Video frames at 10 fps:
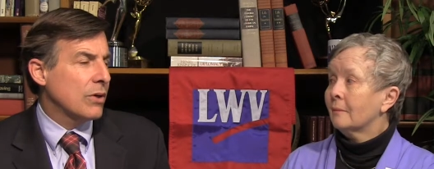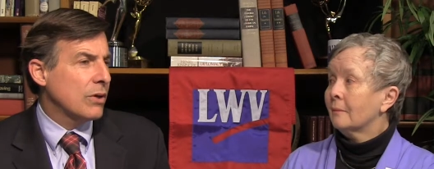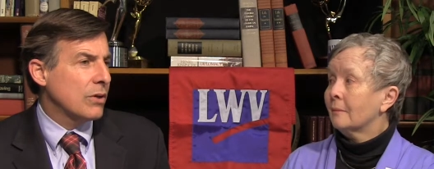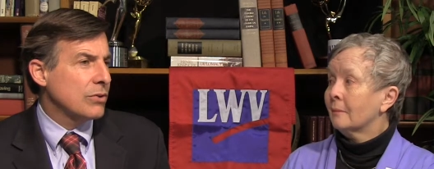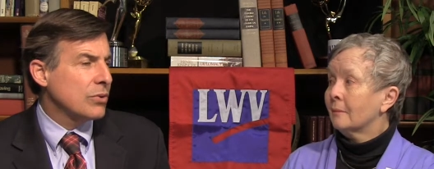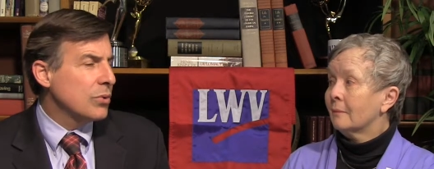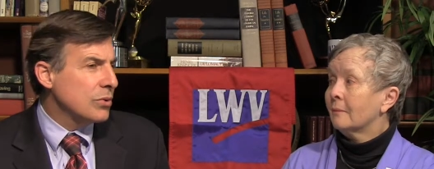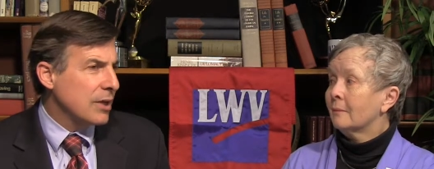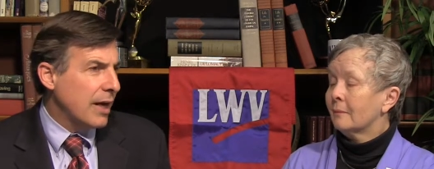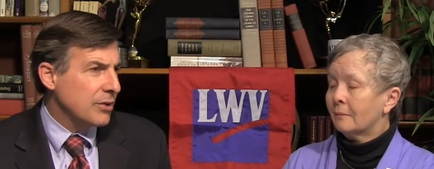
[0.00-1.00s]
Speaker 1: our, our
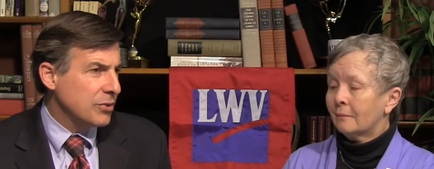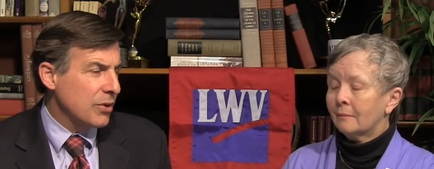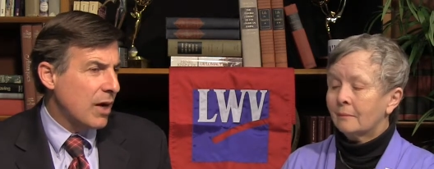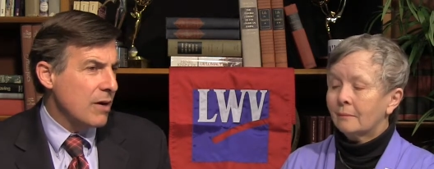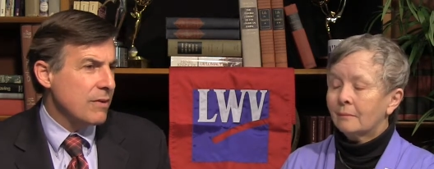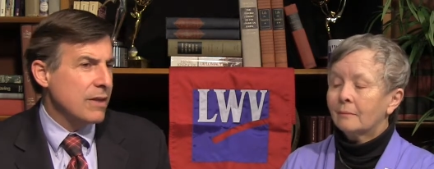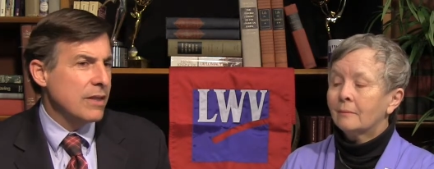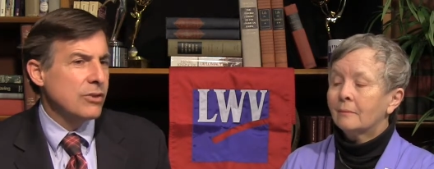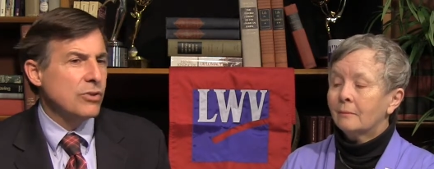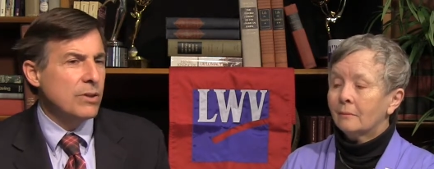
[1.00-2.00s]
school taxes are higher
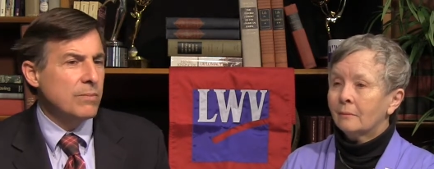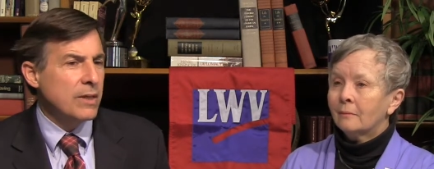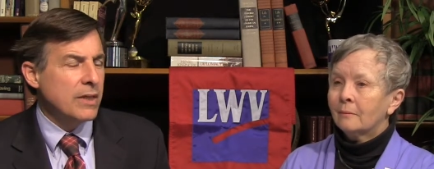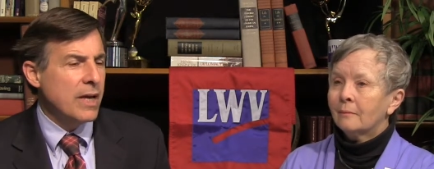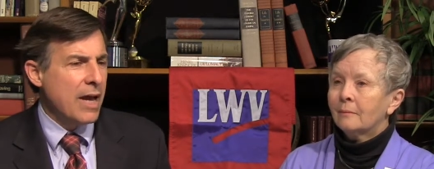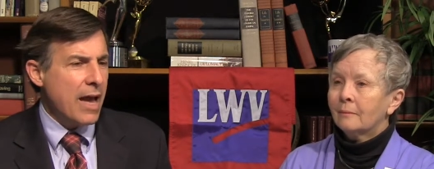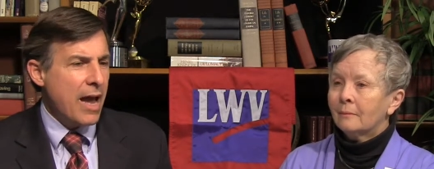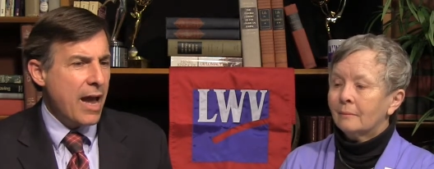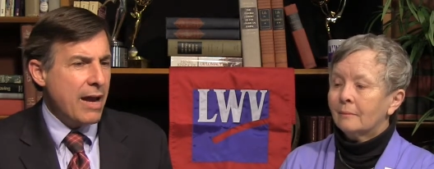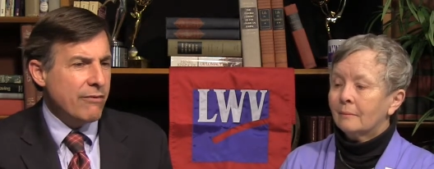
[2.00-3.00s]
than they should be.
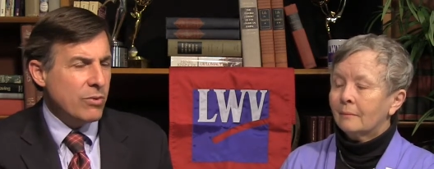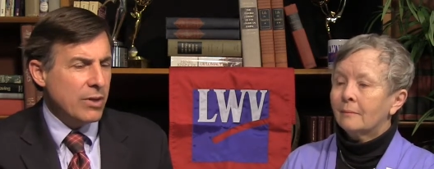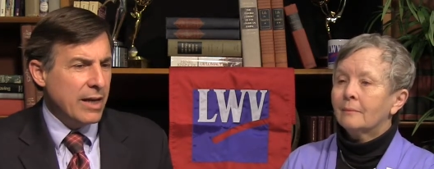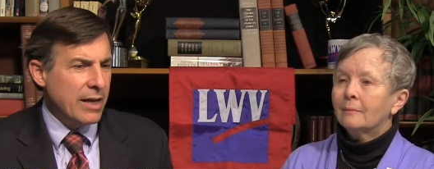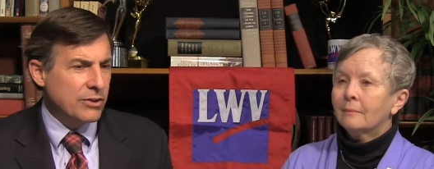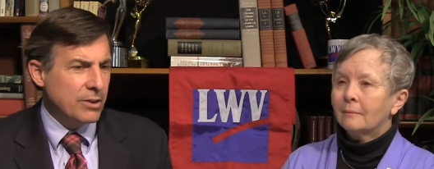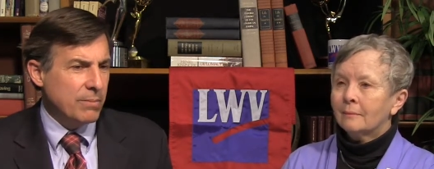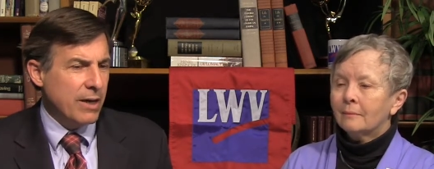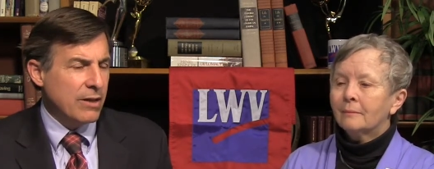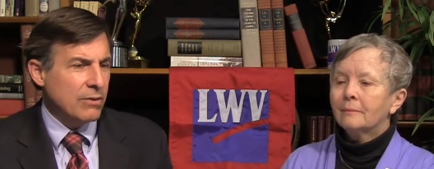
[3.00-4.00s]
Everyone has
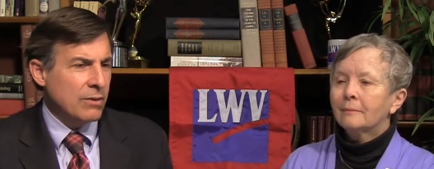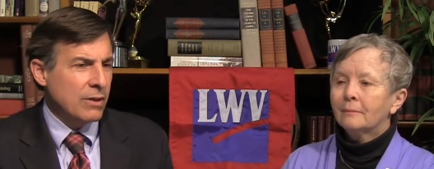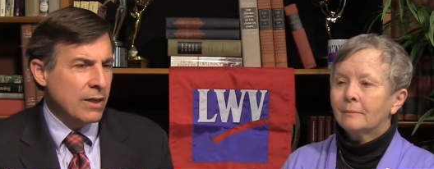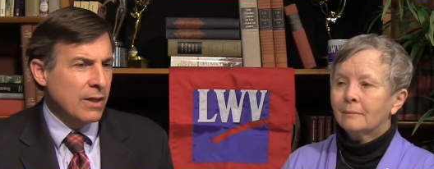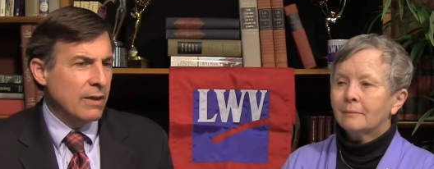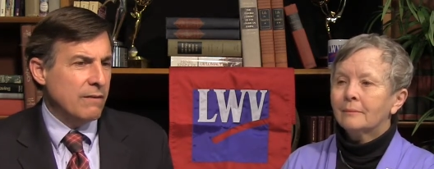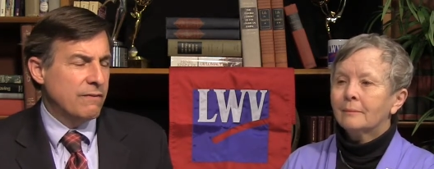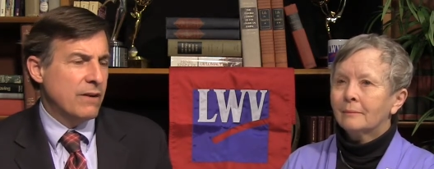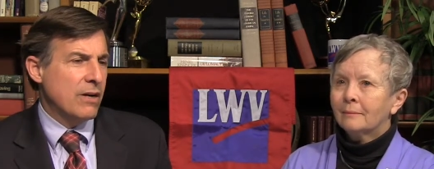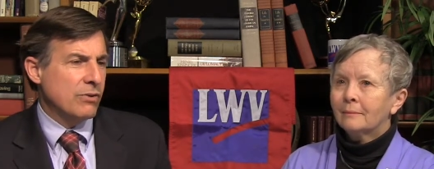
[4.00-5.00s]
to pay their
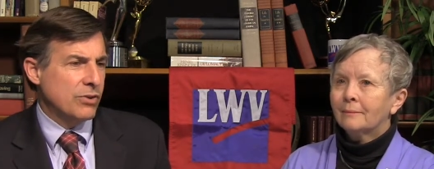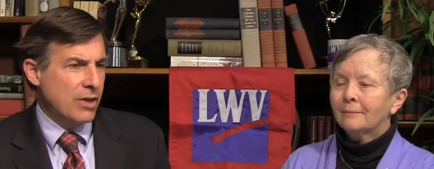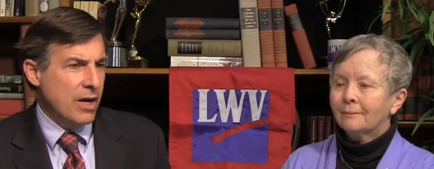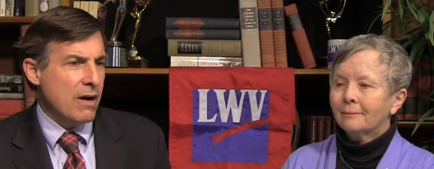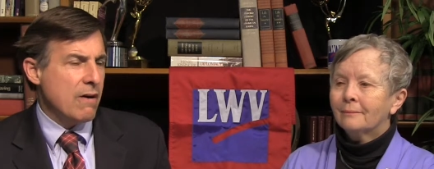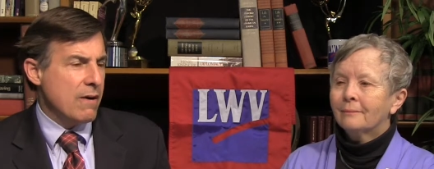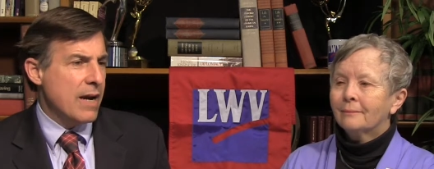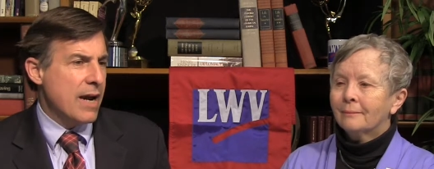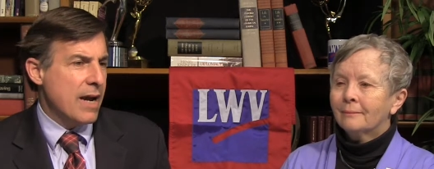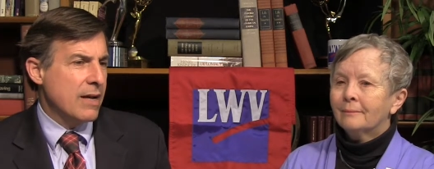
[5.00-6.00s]
fair share,
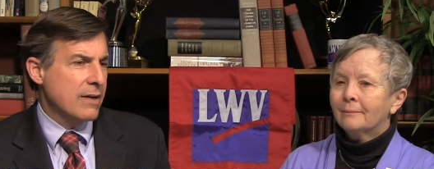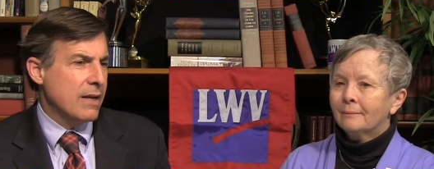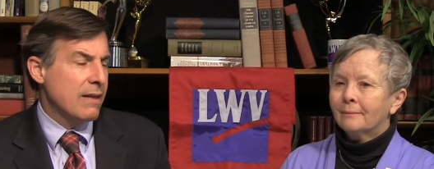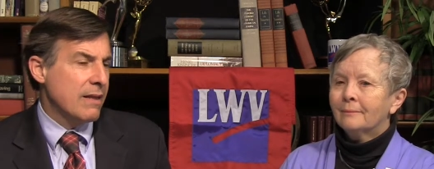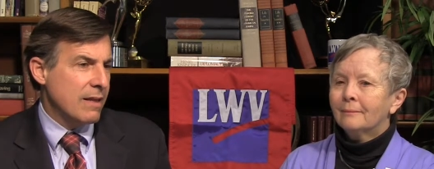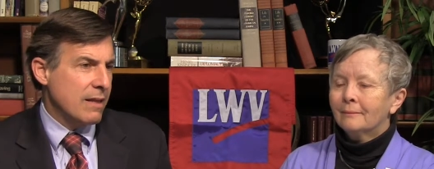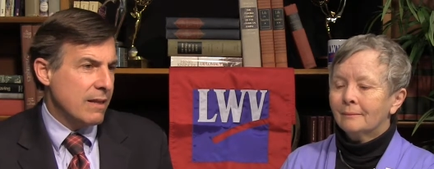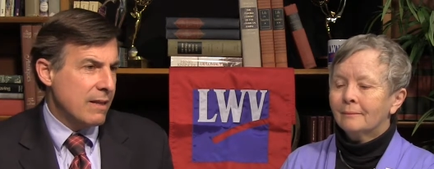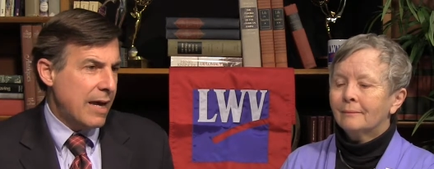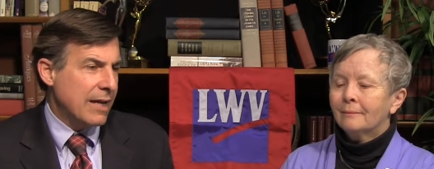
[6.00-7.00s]
and
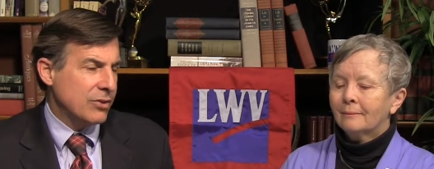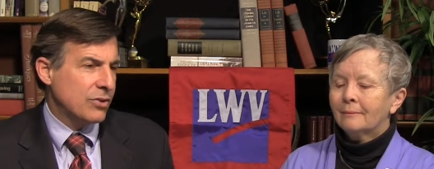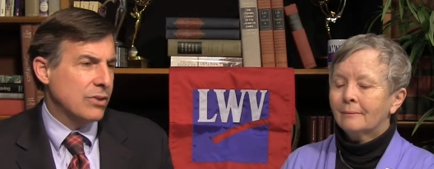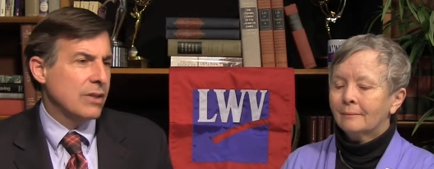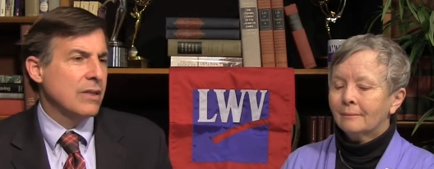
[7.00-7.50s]
that's